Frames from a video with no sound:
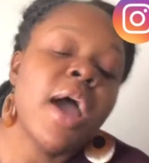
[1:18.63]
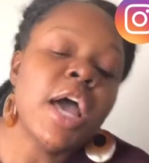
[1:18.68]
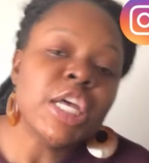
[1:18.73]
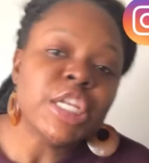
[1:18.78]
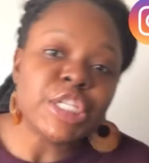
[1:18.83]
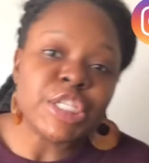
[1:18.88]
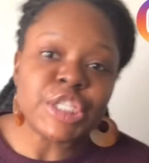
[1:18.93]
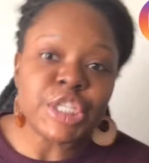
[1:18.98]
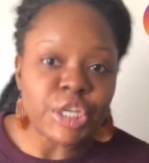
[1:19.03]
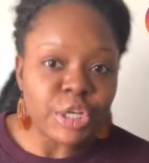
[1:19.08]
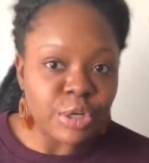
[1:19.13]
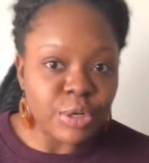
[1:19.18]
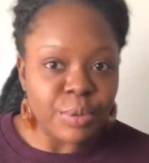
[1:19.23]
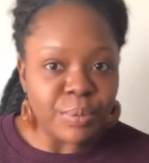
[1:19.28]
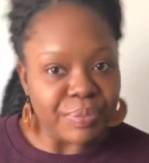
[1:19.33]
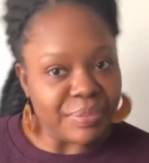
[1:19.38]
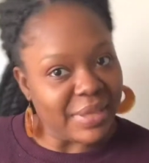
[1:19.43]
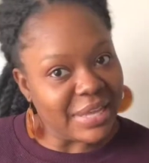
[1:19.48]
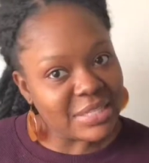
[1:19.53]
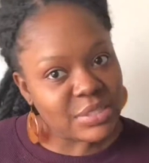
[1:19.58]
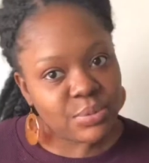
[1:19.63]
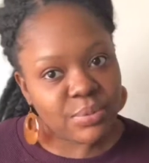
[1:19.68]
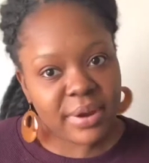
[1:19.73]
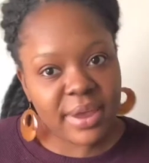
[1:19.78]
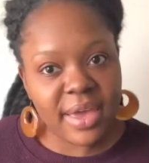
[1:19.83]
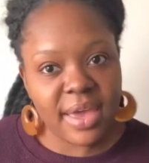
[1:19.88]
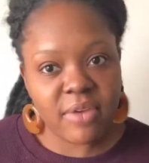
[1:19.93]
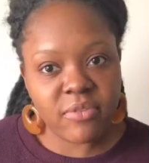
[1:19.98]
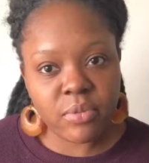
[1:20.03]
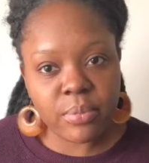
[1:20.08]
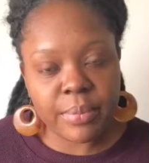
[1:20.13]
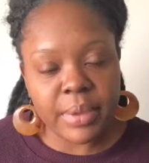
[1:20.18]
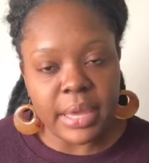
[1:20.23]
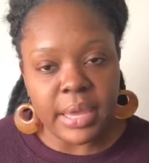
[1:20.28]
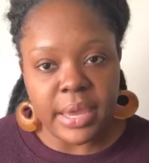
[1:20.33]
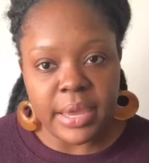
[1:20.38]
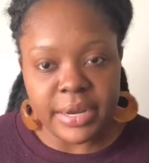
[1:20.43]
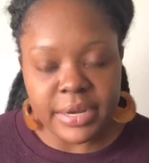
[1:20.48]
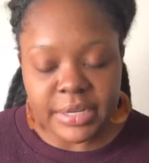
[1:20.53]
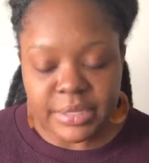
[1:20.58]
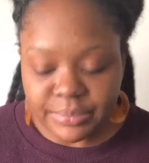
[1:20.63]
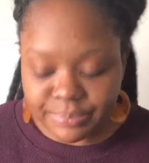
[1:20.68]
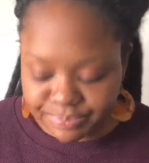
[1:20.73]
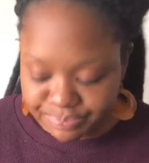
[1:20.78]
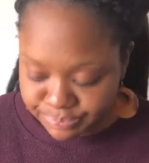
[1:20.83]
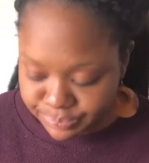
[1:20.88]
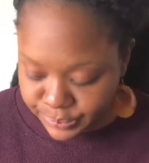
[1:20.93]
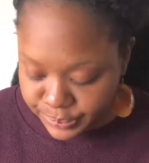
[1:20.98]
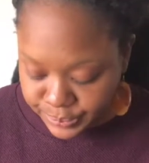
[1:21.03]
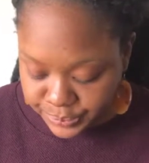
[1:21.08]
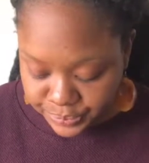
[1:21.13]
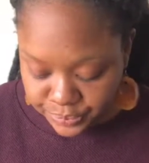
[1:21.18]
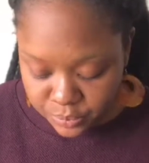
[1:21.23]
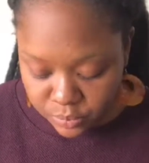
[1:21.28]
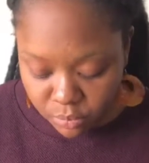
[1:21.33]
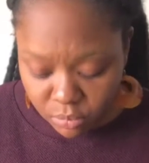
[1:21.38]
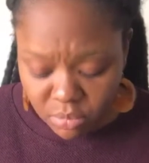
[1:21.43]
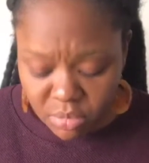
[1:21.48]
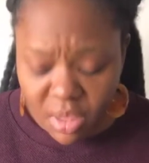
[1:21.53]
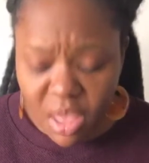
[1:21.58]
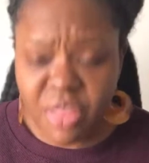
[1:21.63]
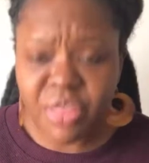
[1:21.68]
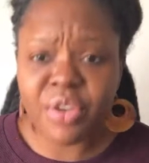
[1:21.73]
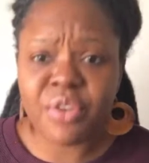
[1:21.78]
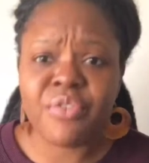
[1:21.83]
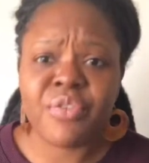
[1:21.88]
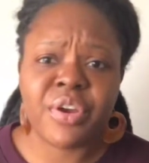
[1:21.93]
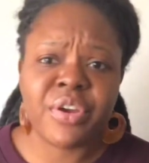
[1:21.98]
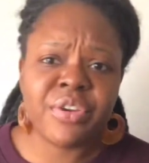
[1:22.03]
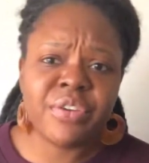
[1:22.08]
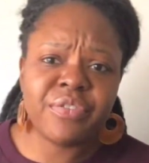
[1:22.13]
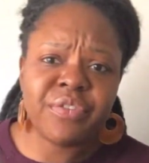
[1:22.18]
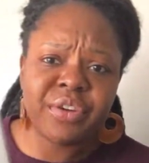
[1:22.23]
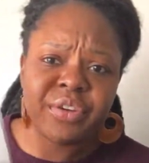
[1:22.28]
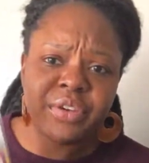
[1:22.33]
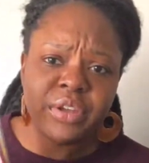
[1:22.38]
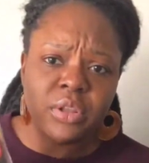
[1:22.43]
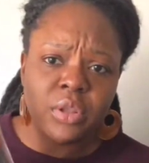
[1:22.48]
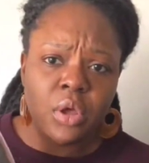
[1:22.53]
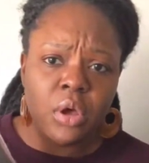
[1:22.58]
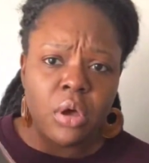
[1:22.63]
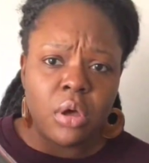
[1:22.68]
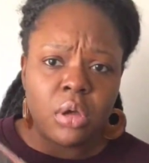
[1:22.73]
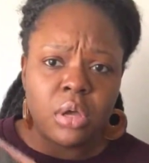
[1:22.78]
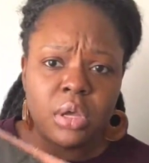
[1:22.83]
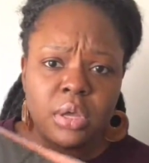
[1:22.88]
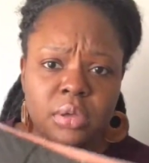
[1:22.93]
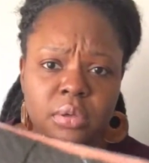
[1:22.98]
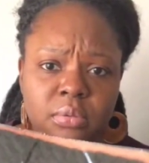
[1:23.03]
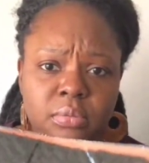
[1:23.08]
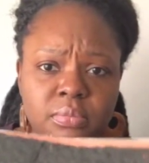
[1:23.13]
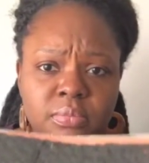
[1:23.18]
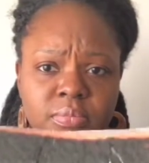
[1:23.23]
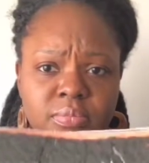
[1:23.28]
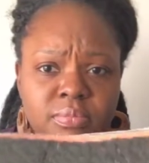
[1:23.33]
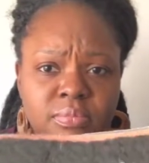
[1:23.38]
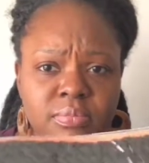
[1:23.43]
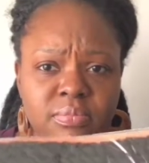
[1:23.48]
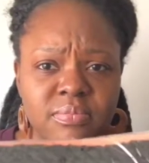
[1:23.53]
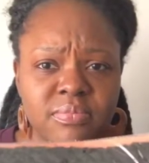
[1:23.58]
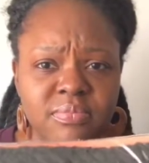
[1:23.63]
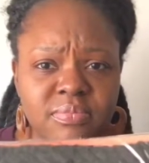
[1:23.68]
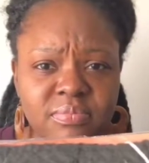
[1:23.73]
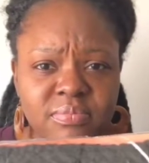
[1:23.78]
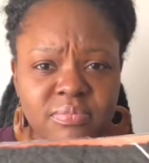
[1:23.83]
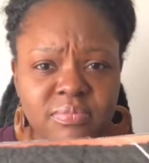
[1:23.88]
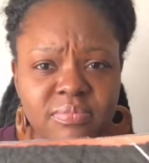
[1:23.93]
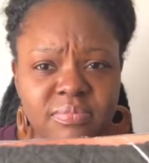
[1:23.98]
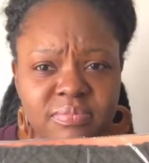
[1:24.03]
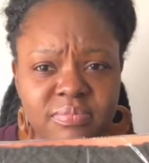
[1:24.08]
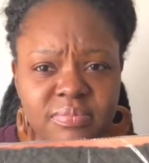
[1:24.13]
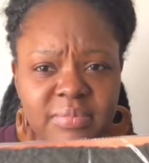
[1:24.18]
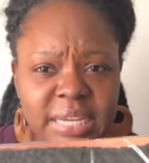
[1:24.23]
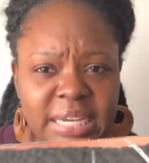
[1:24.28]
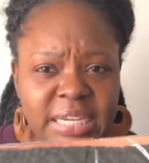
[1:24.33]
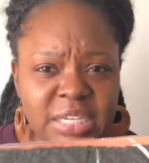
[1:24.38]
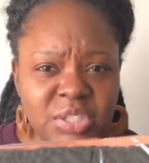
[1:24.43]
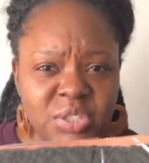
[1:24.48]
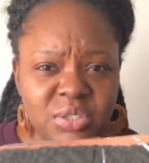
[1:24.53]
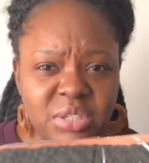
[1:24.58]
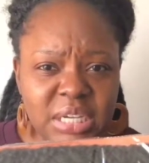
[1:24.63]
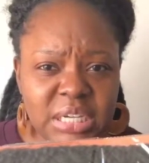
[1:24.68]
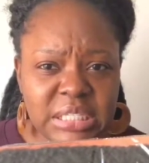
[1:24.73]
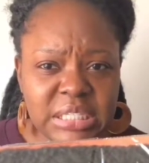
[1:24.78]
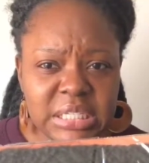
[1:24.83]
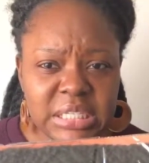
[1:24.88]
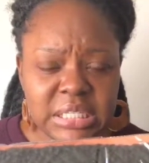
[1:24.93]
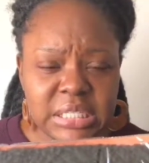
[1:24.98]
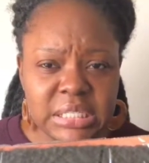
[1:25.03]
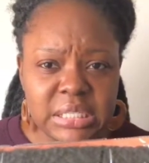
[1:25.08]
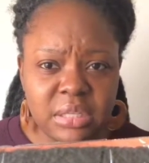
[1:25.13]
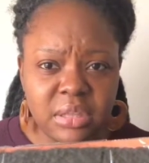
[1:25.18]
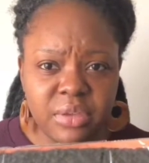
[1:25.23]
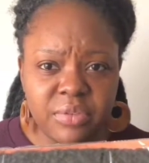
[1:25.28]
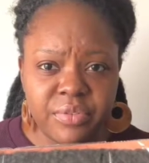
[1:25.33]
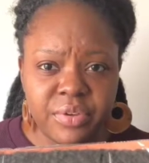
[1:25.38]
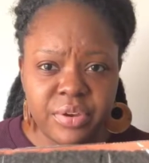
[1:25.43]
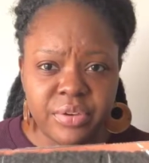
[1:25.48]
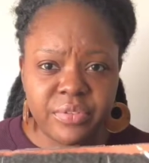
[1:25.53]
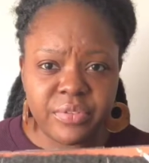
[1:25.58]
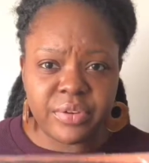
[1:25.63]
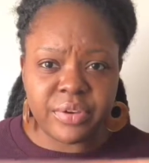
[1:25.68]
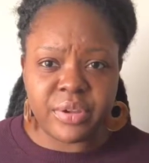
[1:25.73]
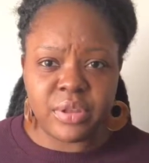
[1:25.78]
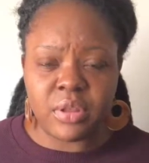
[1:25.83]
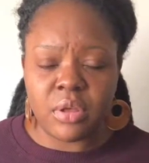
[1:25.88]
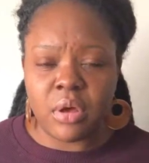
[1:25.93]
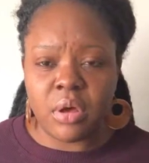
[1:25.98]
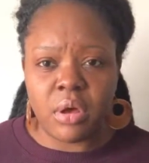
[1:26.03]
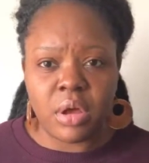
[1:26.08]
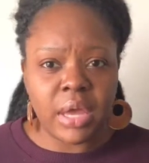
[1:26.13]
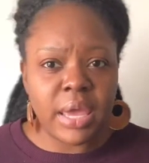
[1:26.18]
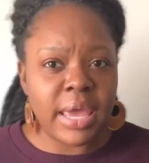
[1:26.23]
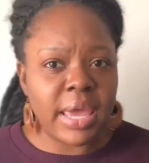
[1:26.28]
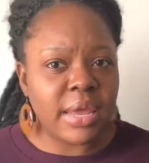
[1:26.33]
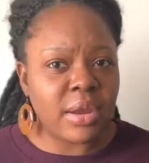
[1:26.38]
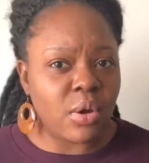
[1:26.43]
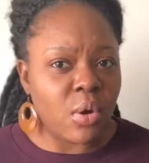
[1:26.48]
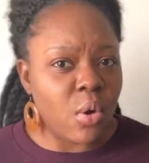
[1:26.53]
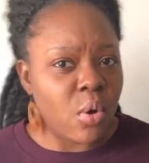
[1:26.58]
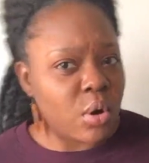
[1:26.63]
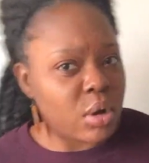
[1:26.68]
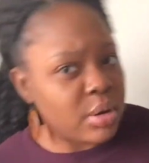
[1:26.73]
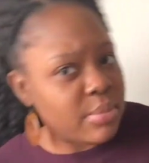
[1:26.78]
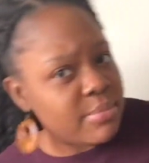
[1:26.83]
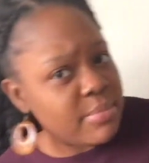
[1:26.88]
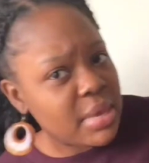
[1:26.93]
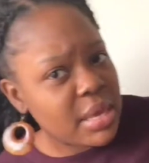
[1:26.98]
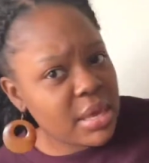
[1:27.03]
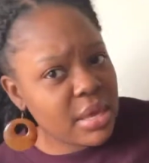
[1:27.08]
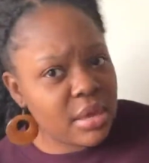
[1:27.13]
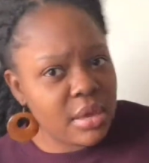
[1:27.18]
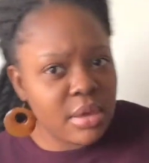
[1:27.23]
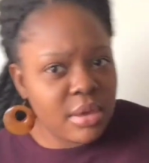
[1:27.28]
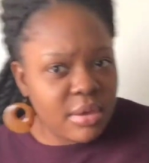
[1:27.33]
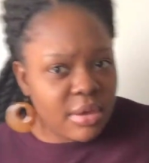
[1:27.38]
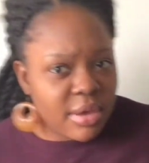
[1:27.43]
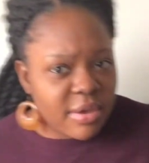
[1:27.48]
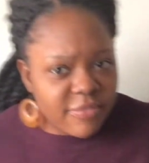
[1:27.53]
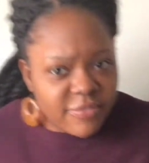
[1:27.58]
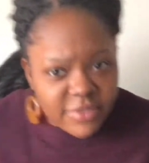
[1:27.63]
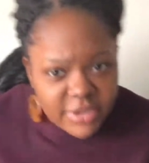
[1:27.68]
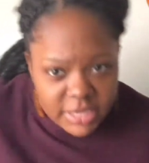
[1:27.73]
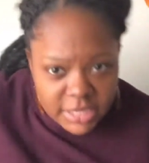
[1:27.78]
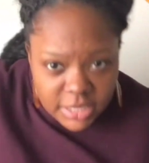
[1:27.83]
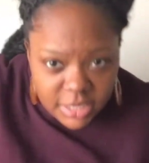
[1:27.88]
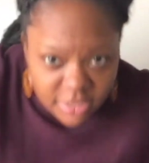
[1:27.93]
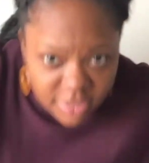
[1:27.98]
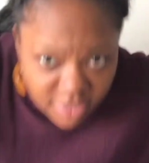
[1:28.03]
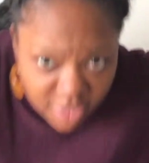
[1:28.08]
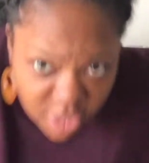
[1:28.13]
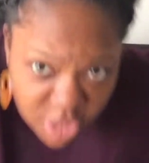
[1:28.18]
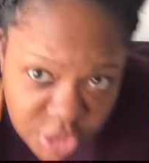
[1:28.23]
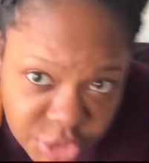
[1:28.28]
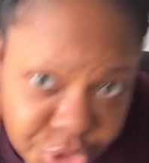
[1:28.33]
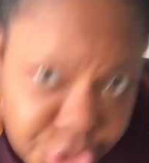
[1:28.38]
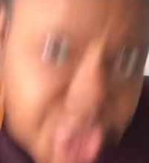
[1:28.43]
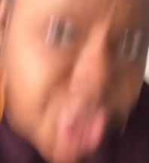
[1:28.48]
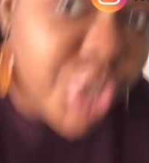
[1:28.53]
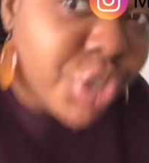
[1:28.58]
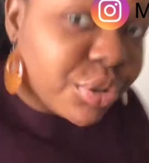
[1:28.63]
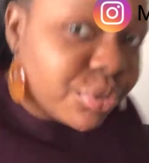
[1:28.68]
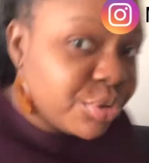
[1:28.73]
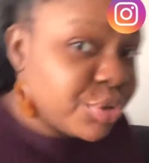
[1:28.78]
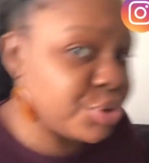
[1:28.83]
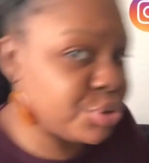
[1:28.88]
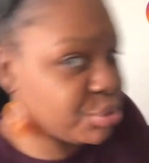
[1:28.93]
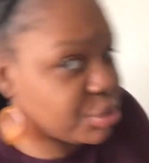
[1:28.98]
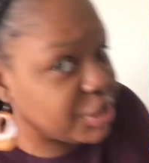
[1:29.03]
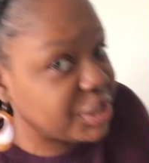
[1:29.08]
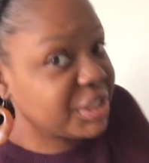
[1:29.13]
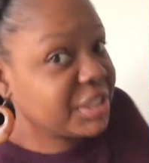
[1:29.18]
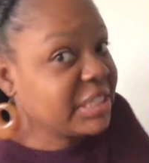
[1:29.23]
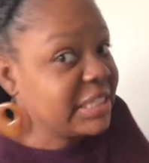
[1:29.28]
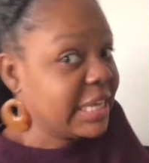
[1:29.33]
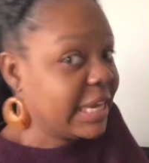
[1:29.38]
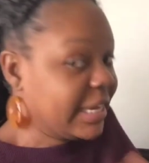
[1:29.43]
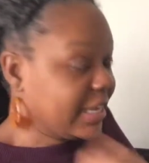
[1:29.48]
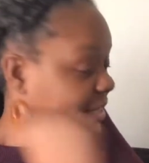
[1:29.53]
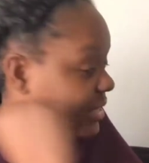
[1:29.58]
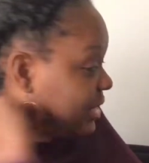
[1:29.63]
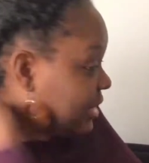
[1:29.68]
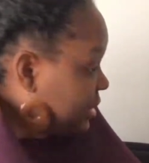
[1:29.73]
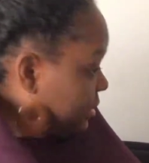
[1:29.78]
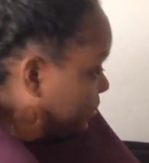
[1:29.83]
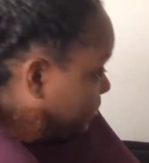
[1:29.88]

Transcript: So that's what I have on my head. They're very, very long. As you guys can see, they're very, very long. And on me, if I turn to the side,